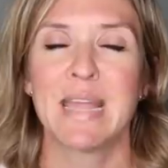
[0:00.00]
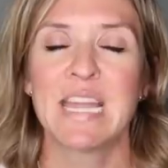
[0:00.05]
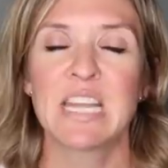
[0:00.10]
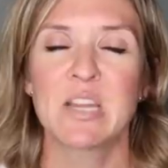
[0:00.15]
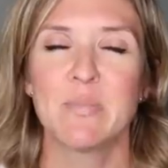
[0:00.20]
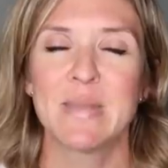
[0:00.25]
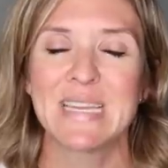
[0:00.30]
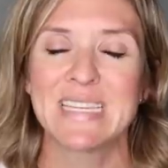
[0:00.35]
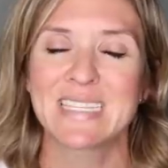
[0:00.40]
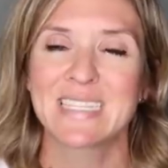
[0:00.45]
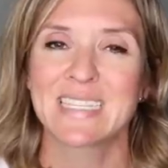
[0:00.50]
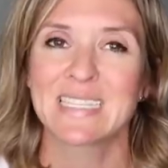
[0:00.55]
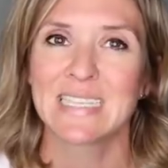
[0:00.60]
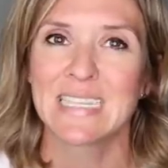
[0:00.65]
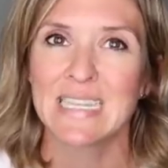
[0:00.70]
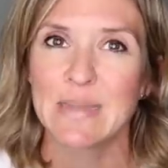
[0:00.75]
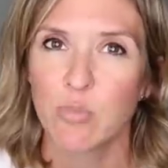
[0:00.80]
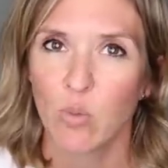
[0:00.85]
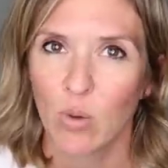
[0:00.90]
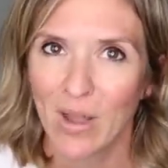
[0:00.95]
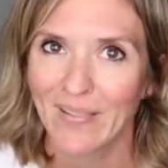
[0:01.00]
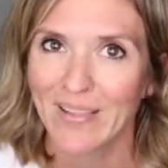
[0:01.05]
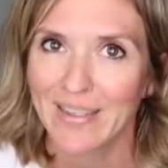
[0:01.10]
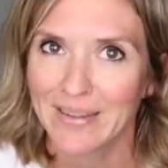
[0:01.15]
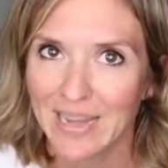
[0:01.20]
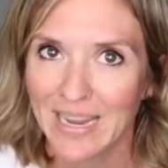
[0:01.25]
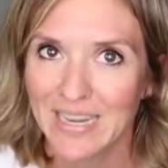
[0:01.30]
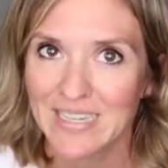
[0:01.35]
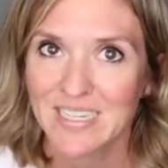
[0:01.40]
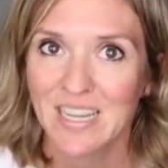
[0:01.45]
make me sleep well
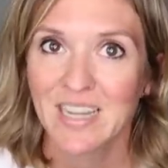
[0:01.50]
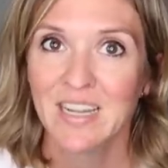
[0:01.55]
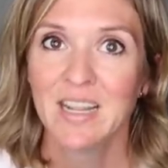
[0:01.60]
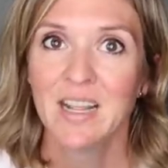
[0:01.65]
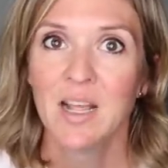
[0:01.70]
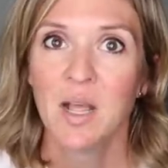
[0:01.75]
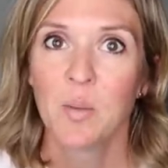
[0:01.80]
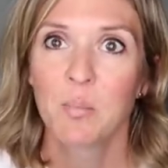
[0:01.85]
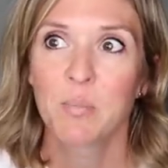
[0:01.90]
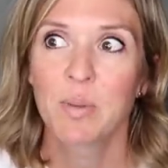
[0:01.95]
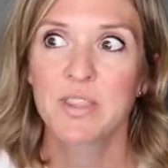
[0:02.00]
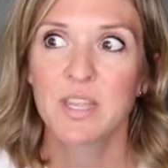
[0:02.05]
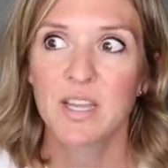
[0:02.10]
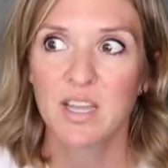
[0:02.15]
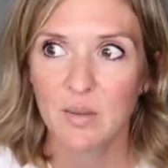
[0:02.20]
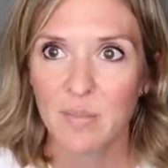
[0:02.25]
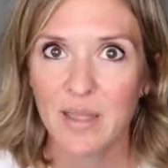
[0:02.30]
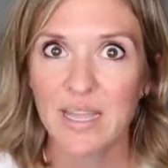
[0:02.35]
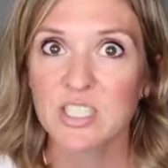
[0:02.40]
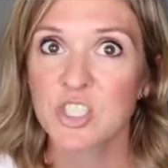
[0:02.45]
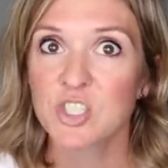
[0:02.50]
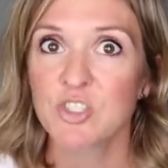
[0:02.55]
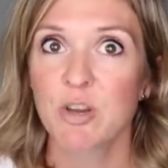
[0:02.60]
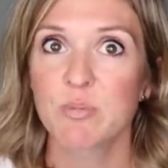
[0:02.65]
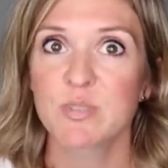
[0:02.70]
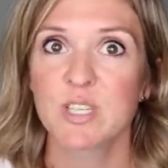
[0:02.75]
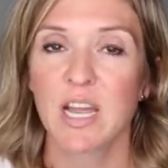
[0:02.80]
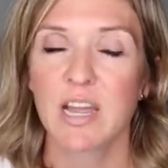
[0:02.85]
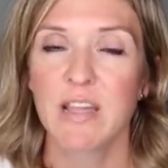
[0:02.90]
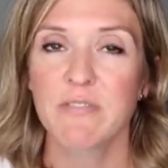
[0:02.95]
at night. But the Command
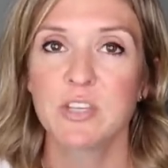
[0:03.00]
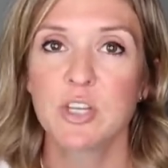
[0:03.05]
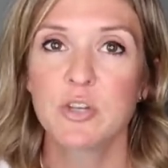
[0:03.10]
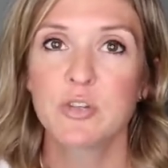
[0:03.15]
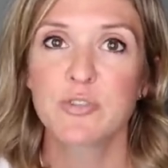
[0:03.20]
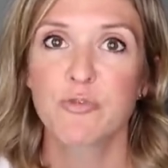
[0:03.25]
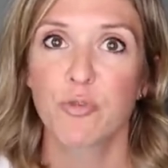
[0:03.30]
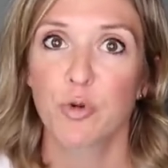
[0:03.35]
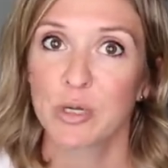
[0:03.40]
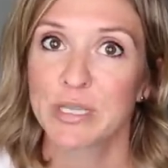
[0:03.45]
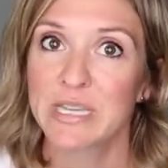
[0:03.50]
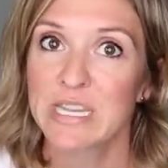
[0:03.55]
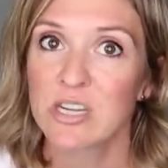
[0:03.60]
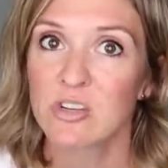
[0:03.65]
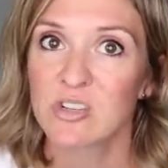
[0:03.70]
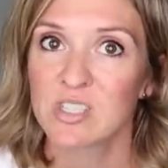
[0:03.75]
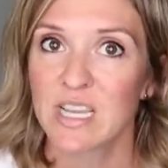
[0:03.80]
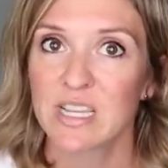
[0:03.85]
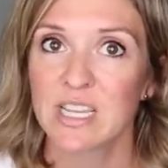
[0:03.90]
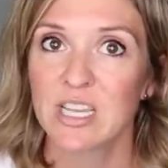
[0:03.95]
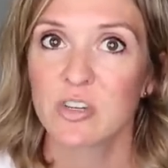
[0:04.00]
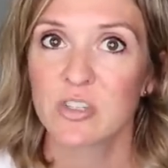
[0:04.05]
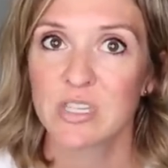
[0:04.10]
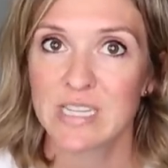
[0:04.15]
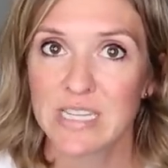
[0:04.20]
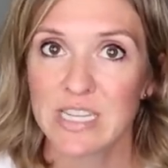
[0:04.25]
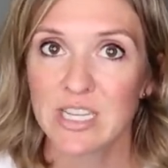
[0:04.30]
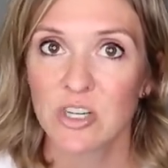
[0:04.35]
Strips I have used for years and years and